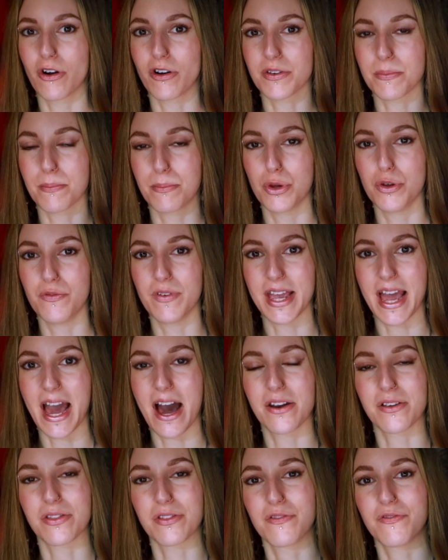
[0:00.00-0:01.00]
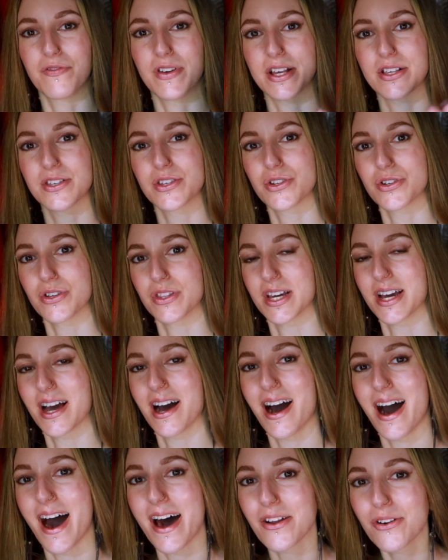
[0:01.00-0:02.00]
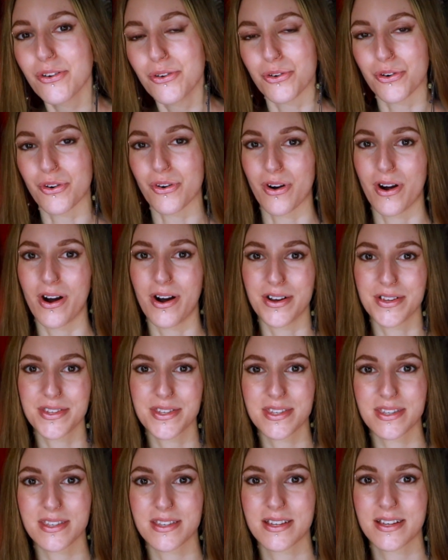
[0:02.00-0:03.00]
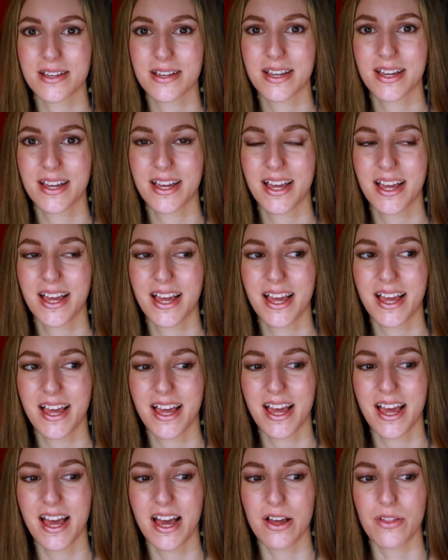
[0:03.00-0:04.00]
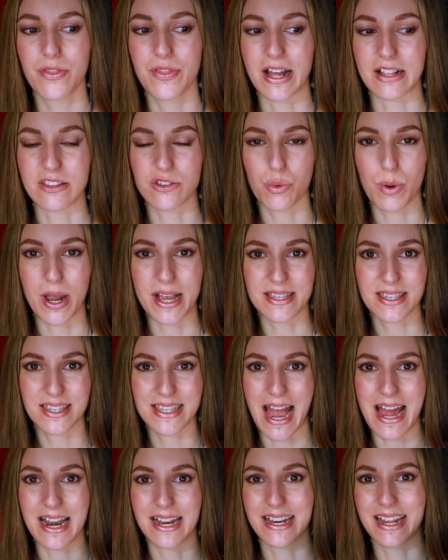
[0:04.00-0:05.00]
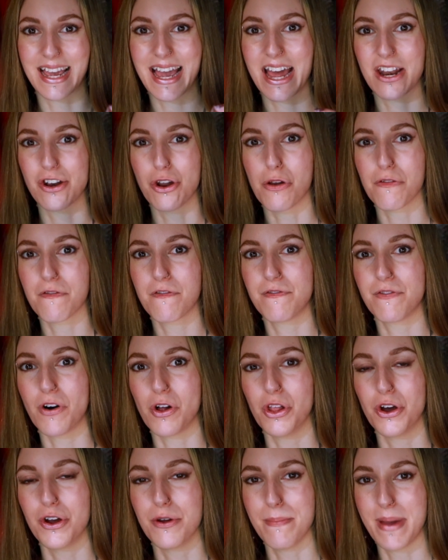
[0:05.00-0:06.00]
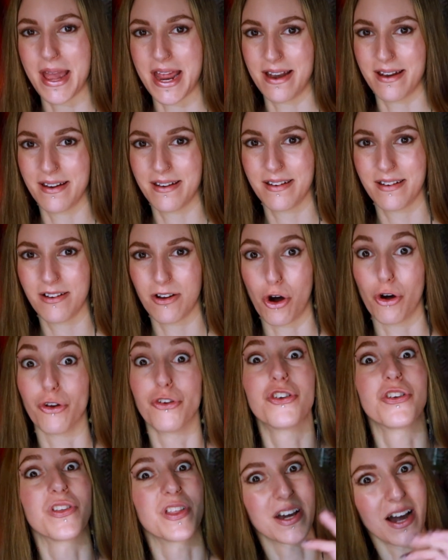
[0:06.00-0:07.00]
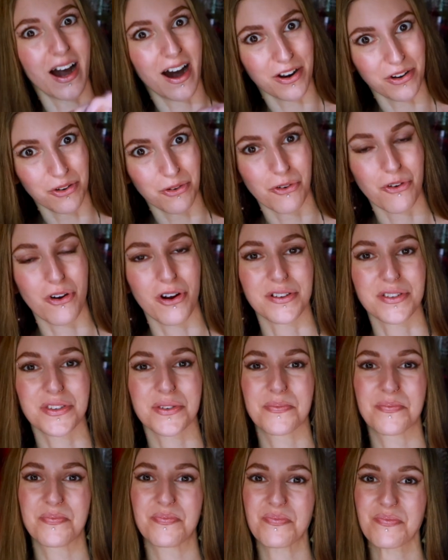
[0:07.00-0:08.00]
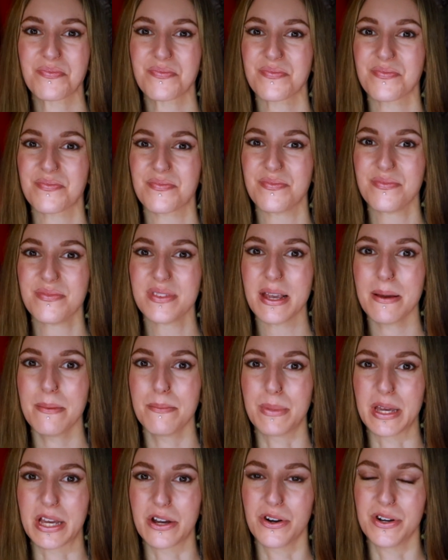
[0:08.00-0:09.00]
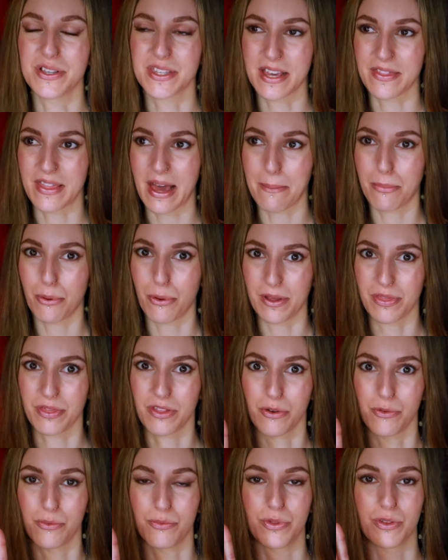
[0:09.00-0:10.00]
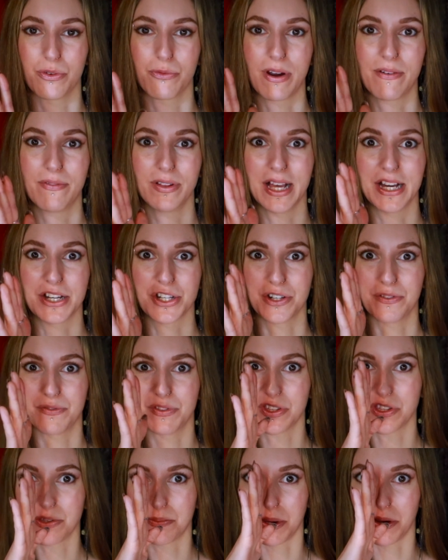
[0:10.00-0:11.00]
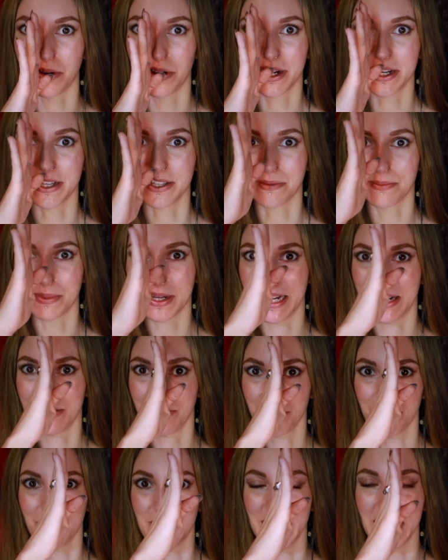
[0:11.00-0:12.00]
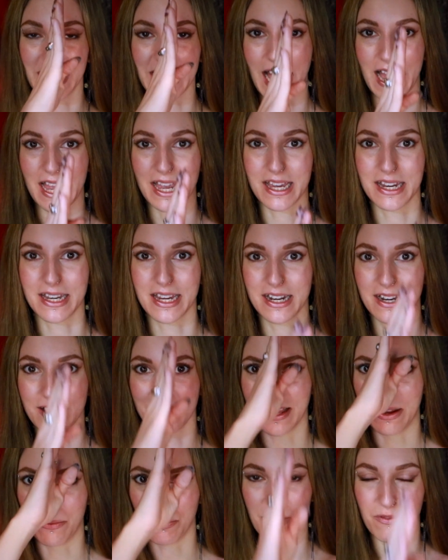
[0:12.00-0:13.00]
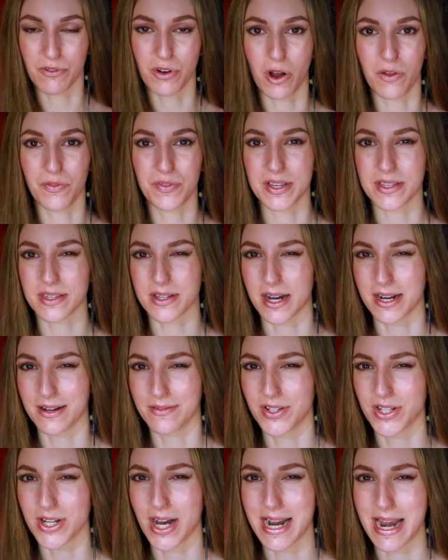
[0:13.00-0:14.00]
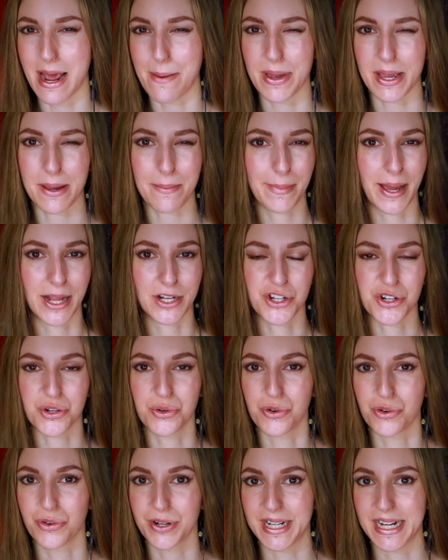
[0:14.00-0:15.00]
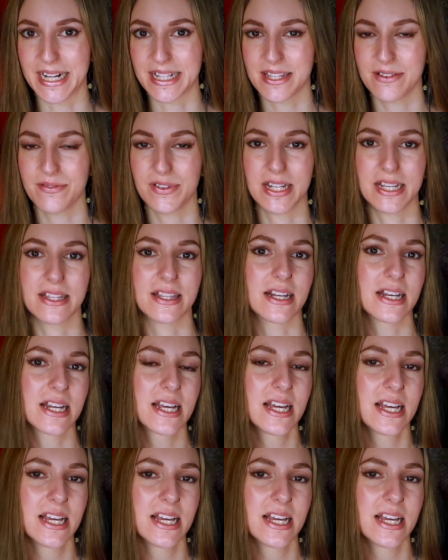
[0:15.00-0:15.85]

moving out of the fixed to the cardinal cross, that's where Saturn cannot follow men onto the cardinal cross, because at that point the revelation of the spirit has been really anchored in, and then we've got this kind of dynamic magical creativity that